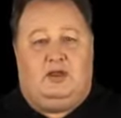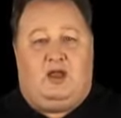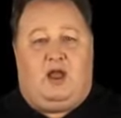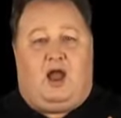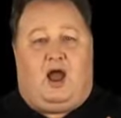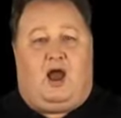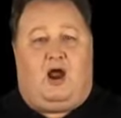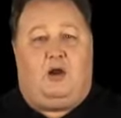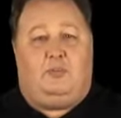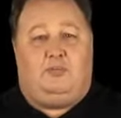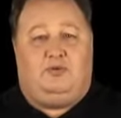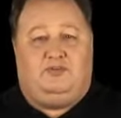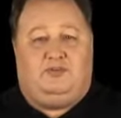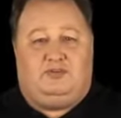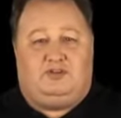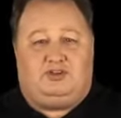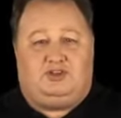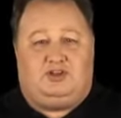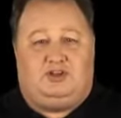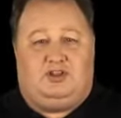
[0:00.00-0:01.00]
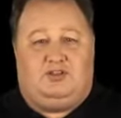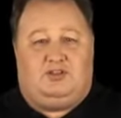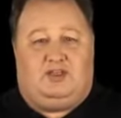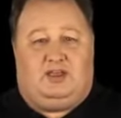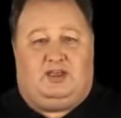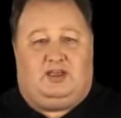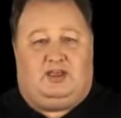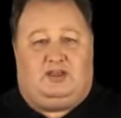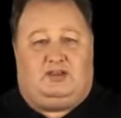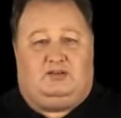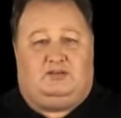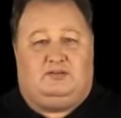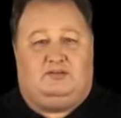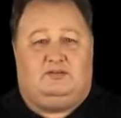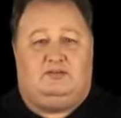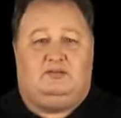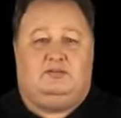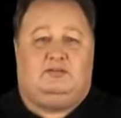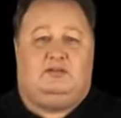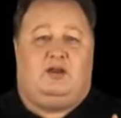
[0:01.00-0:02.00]
our position in the hand,
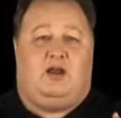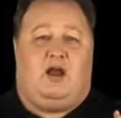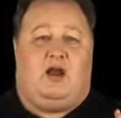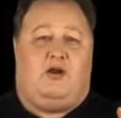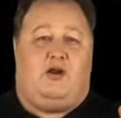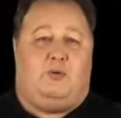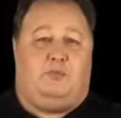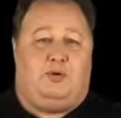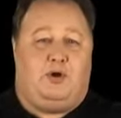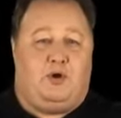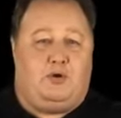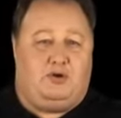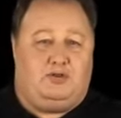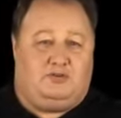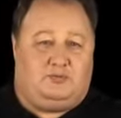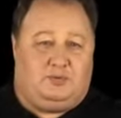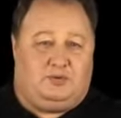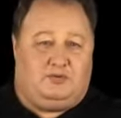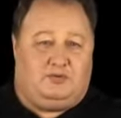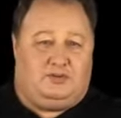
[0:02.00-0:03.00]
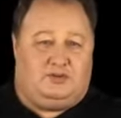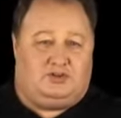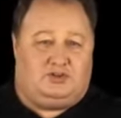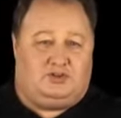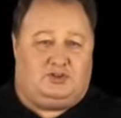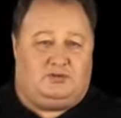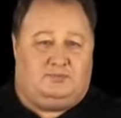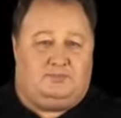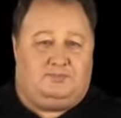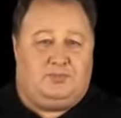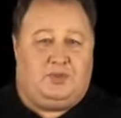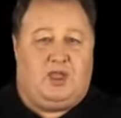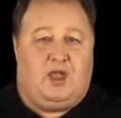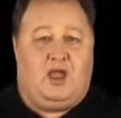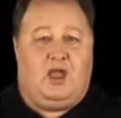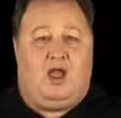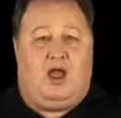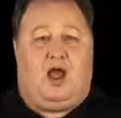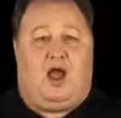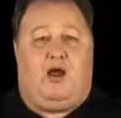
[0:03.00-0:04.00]
our opponent's position,
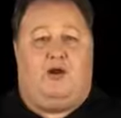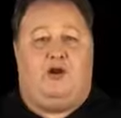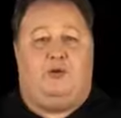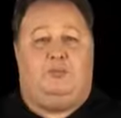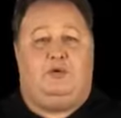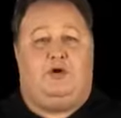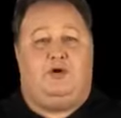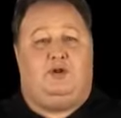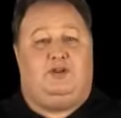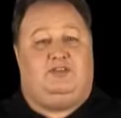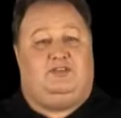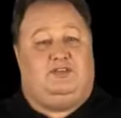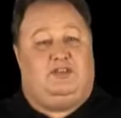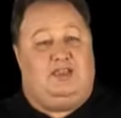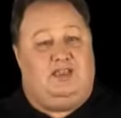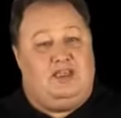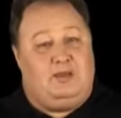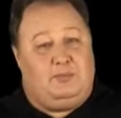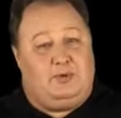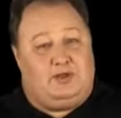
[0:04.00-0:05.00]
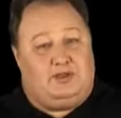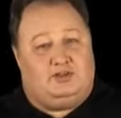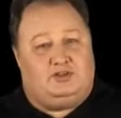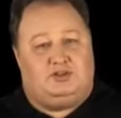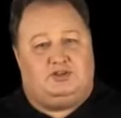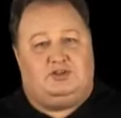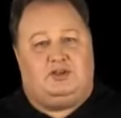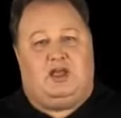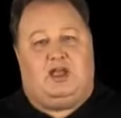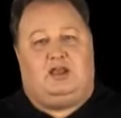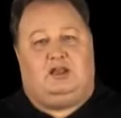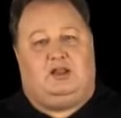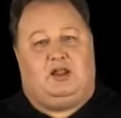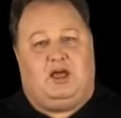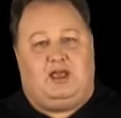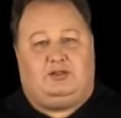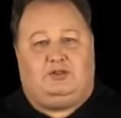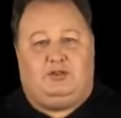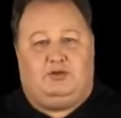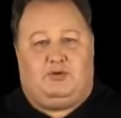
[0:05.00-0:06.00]
our opponent's image, and
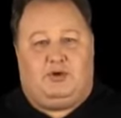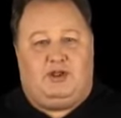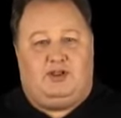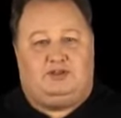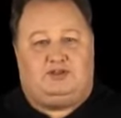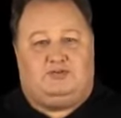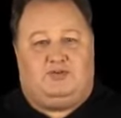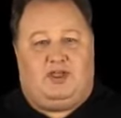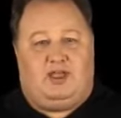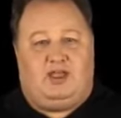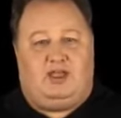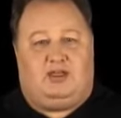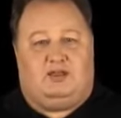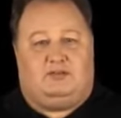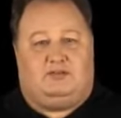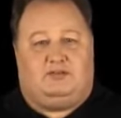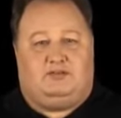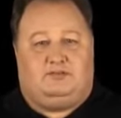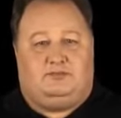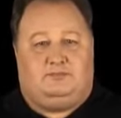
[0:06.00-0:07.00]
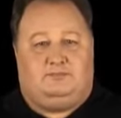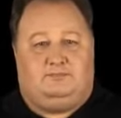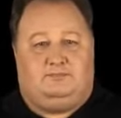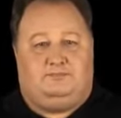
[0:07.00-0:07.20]
likely range of hands.